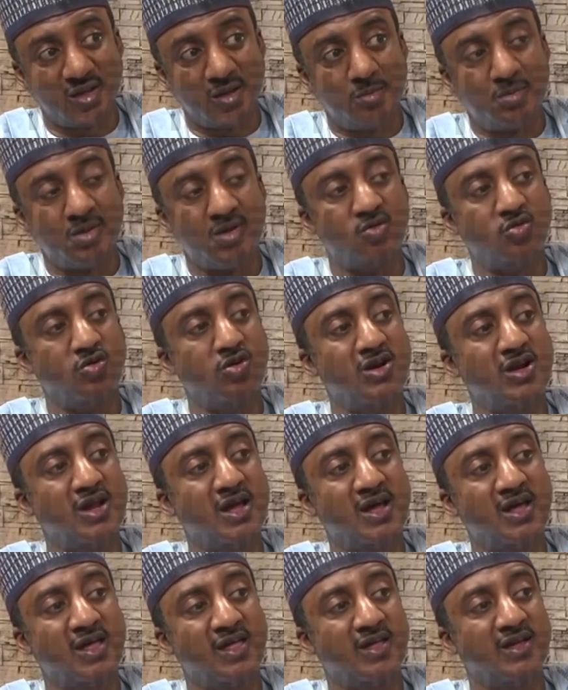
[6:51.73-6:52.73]
But
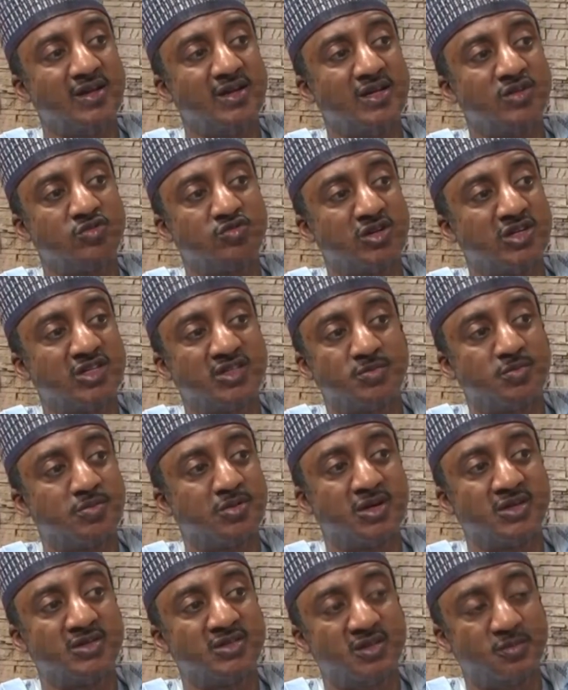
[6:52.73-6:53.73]
under the
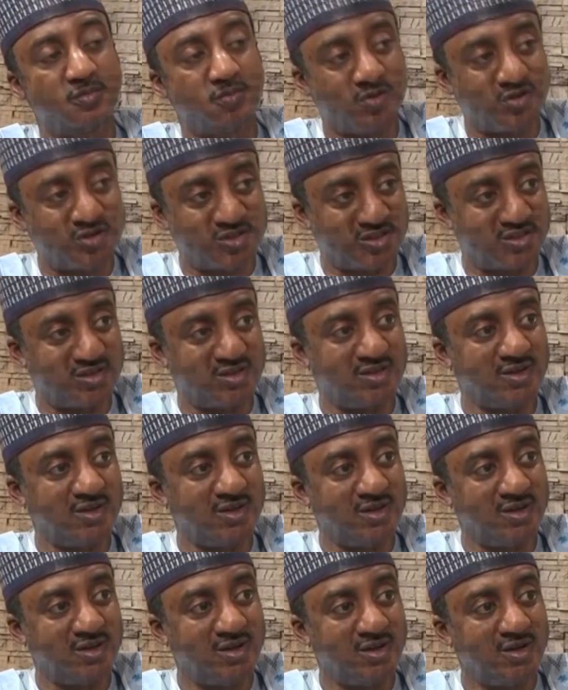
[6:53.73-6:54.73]
transparency process,
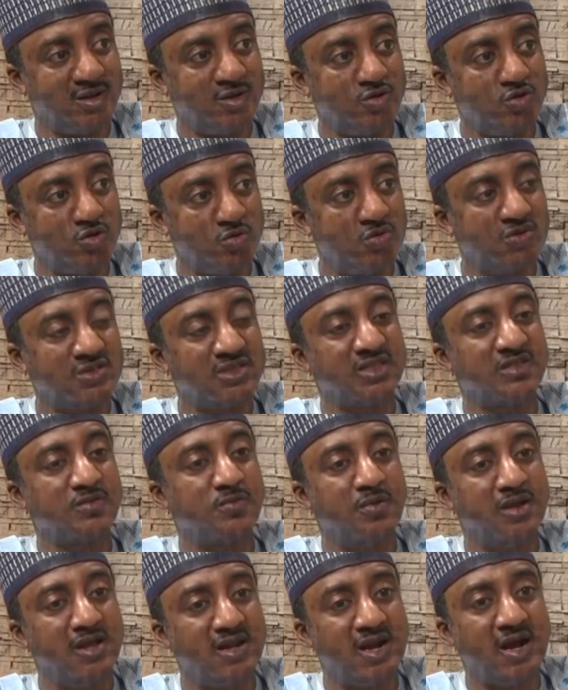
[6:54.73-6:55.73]
you must
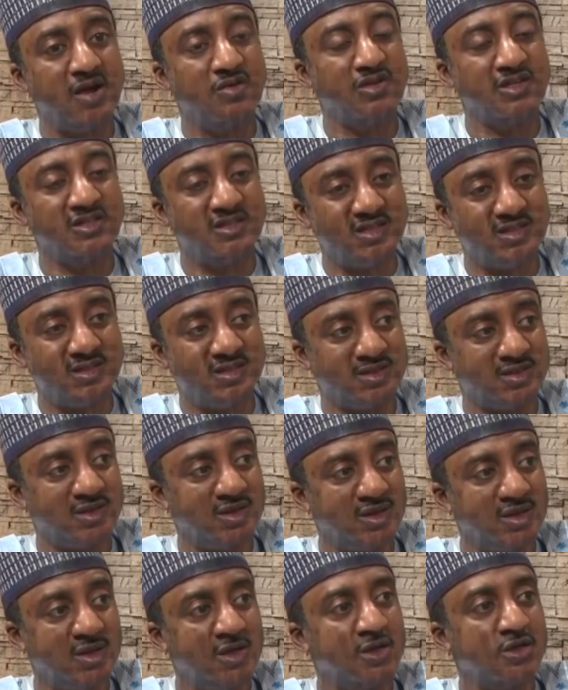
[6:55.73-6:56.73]
explain how it is.
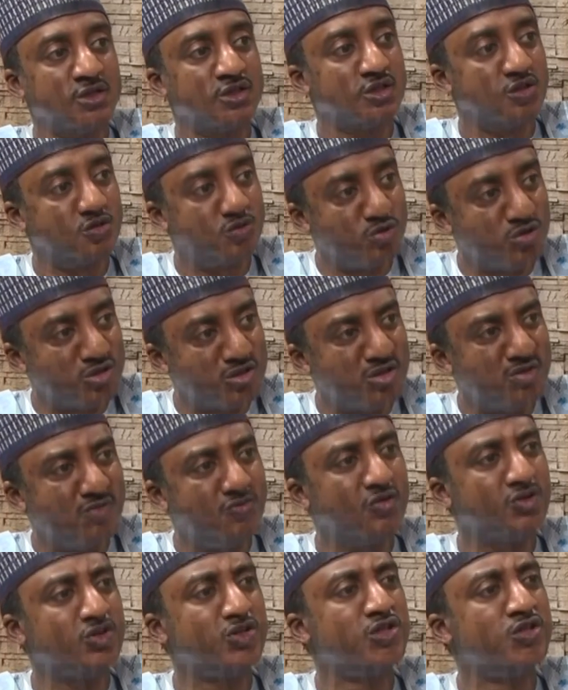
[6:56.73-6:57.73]
Security
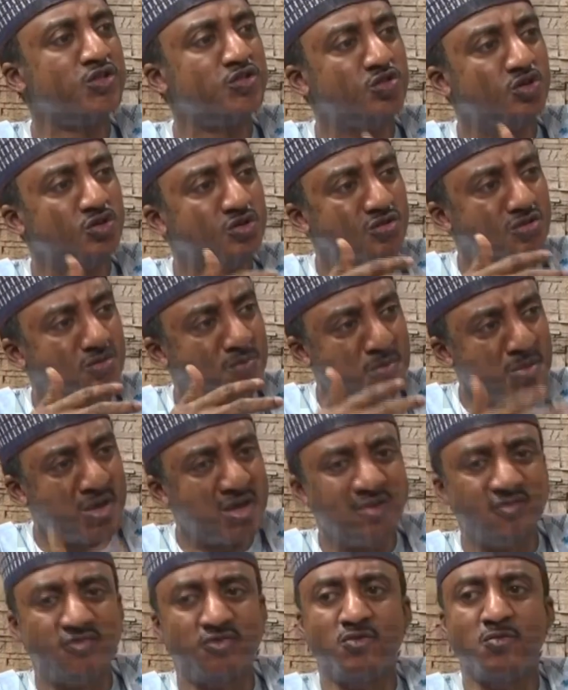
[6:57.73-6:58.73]
vote is not
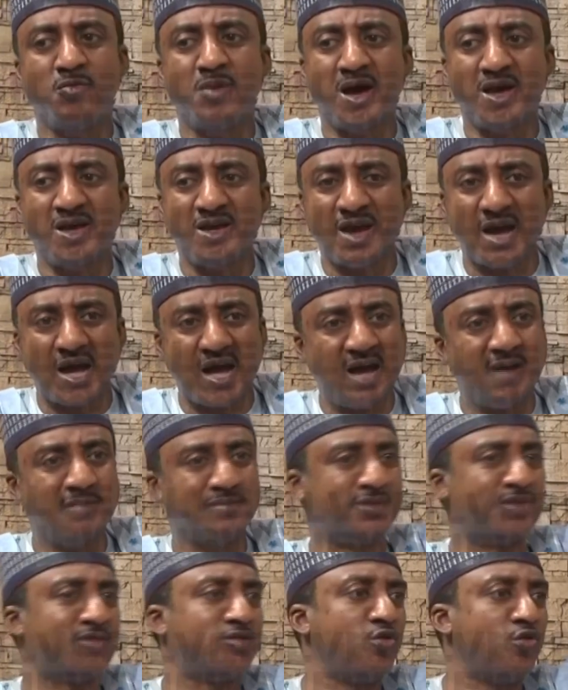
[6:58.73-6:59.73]
meant for buying
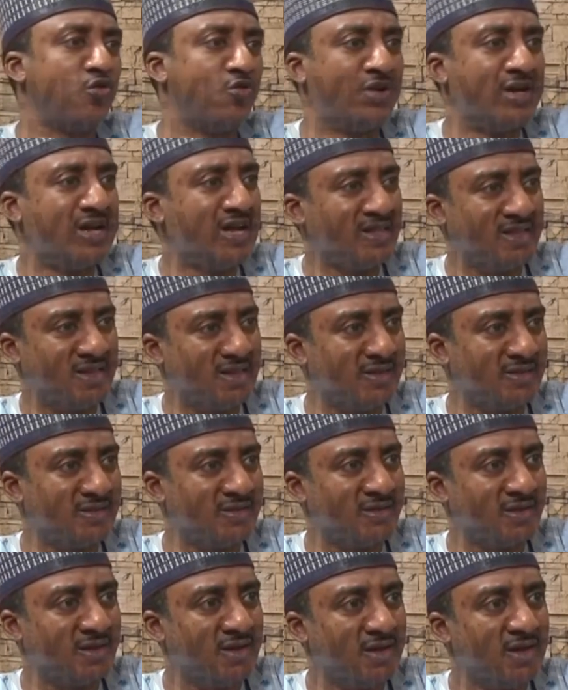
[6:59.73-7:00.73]
arms or other
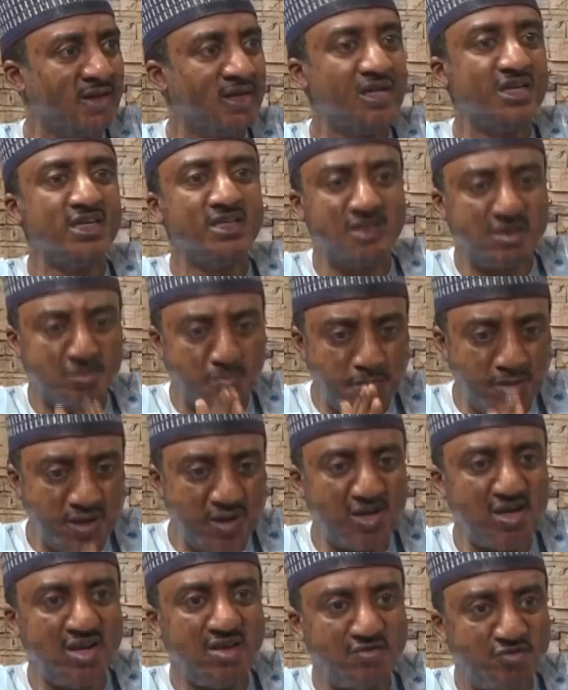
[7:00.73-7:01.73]
things. It's
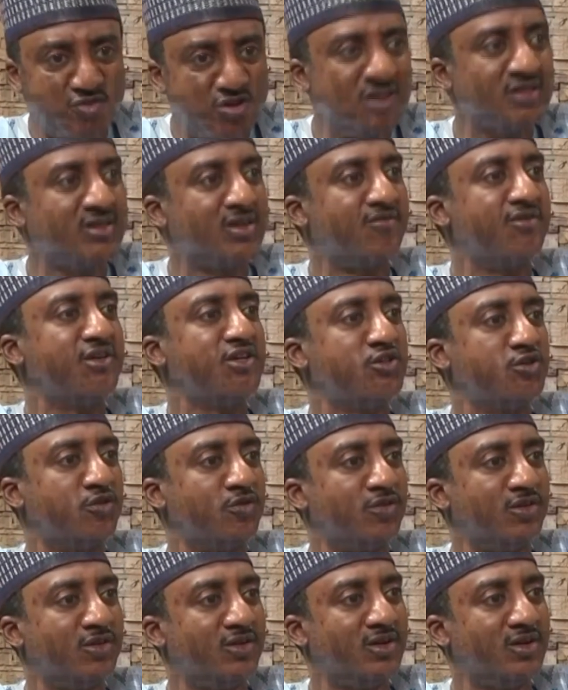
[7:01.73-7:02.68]
mainly for intervention.